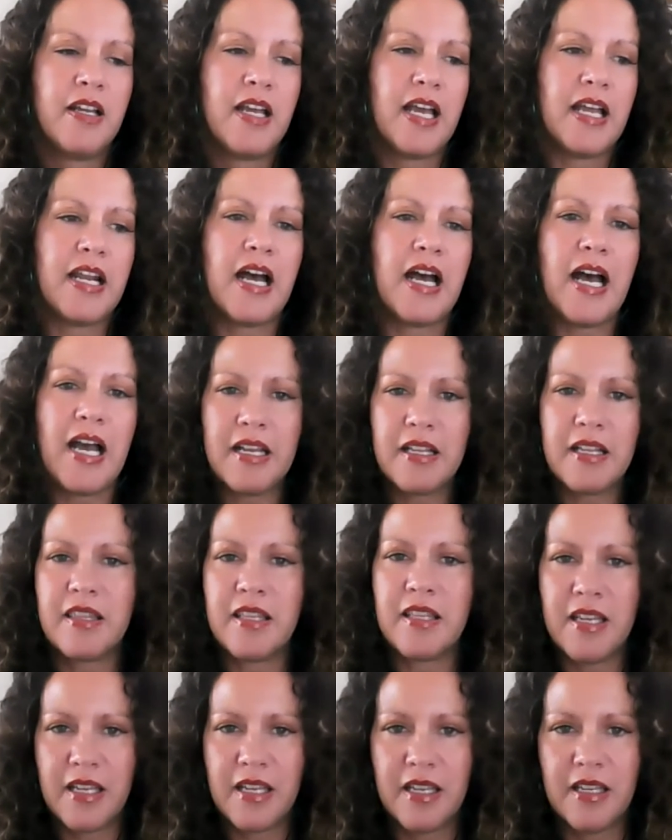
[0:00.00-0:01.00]
And I
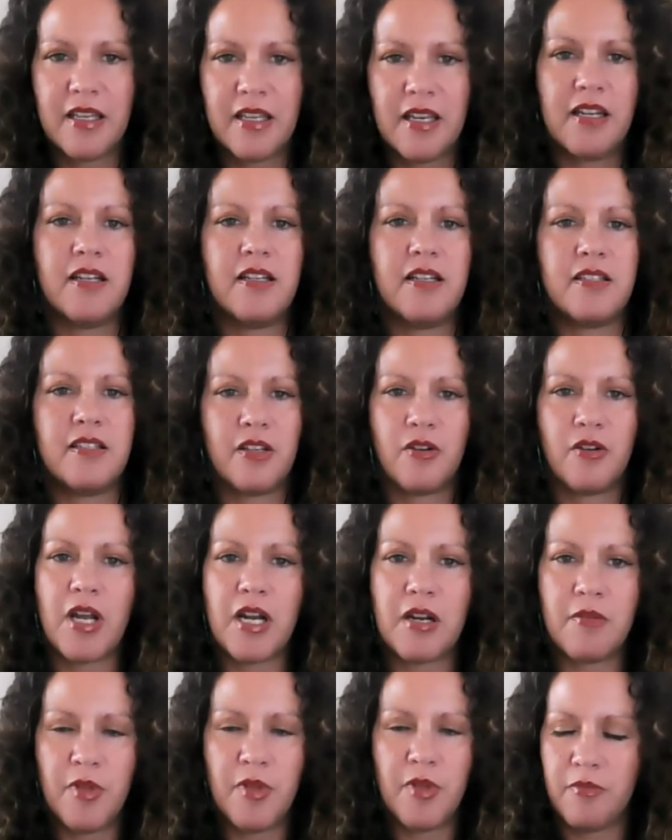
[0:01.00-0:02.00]
think that it is
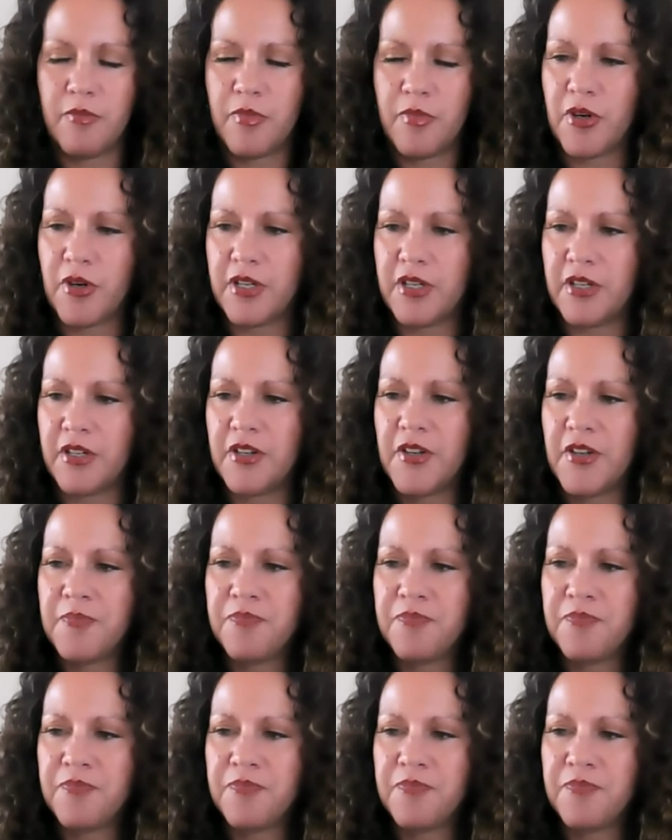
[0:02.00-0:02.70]
incredibly important